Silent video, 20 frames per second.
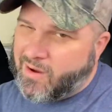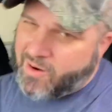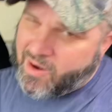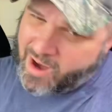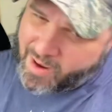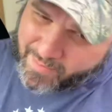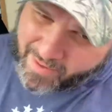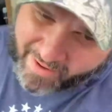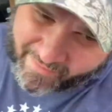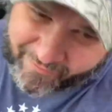
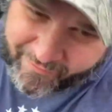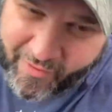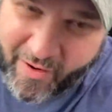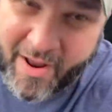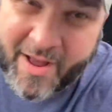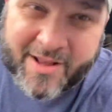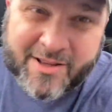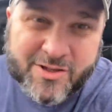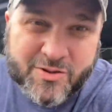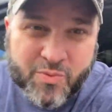right, my
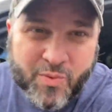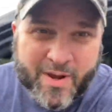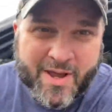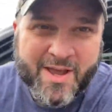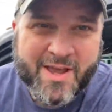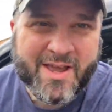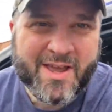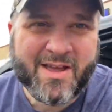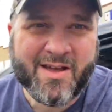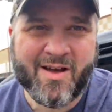friends,
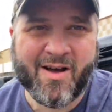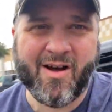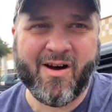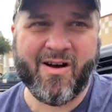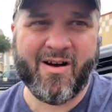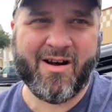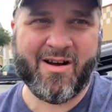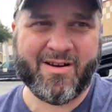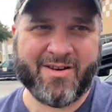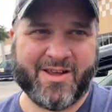we
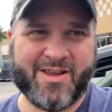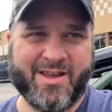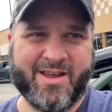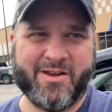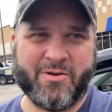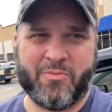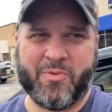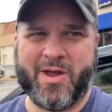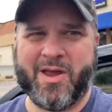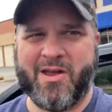are
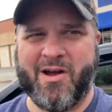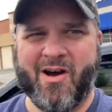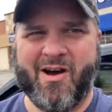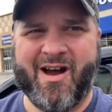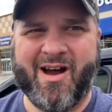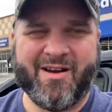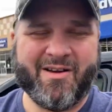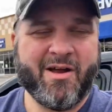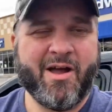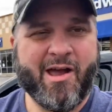here. We are
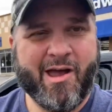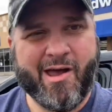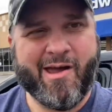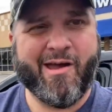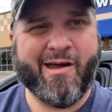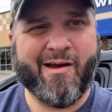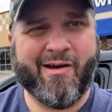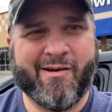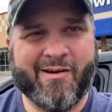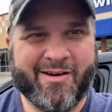
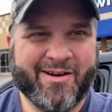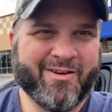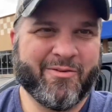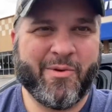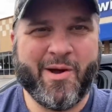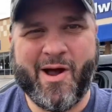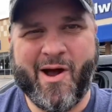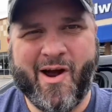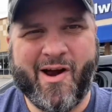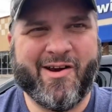here.
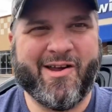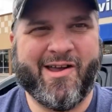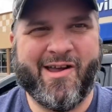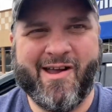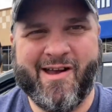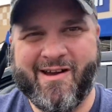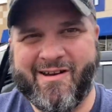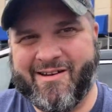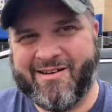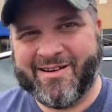We are
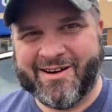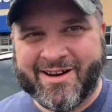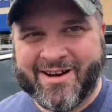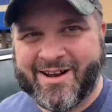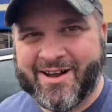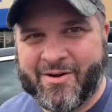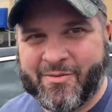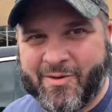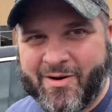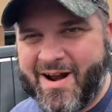here.
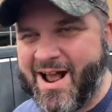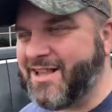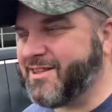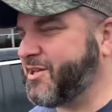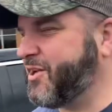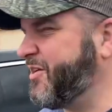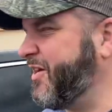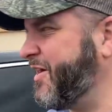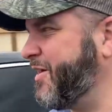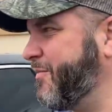We're at
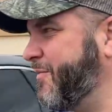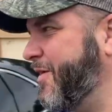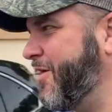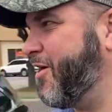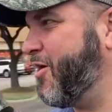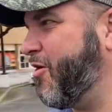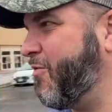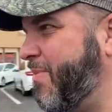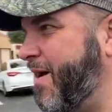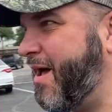the goodie
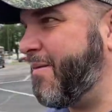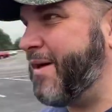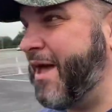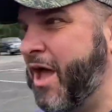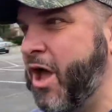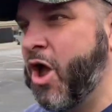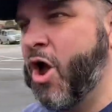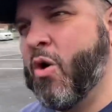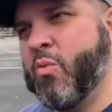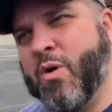wheel, baby.
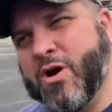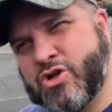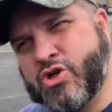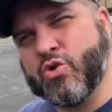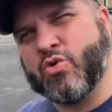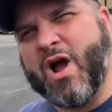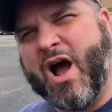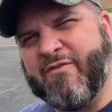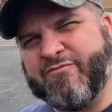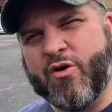What you
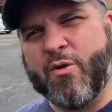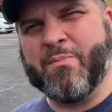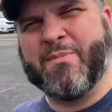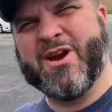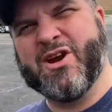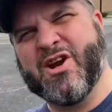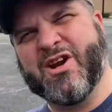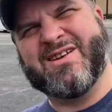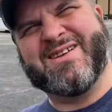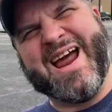got for
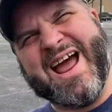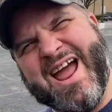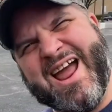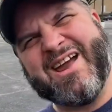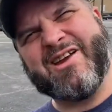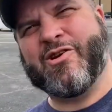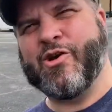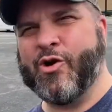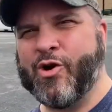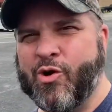me
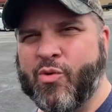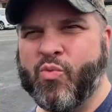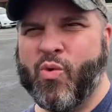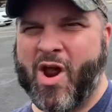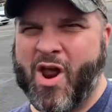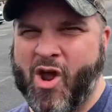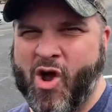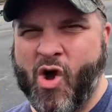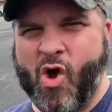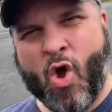today, goodie
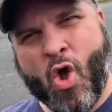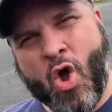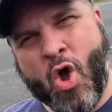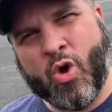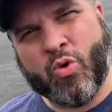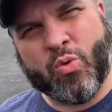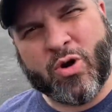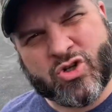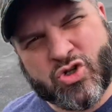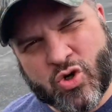wheel?
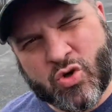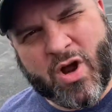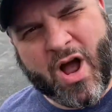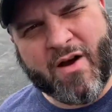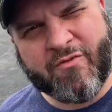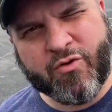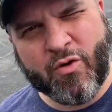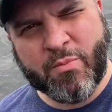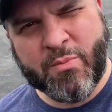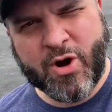What you
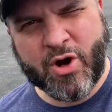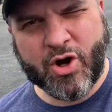got for me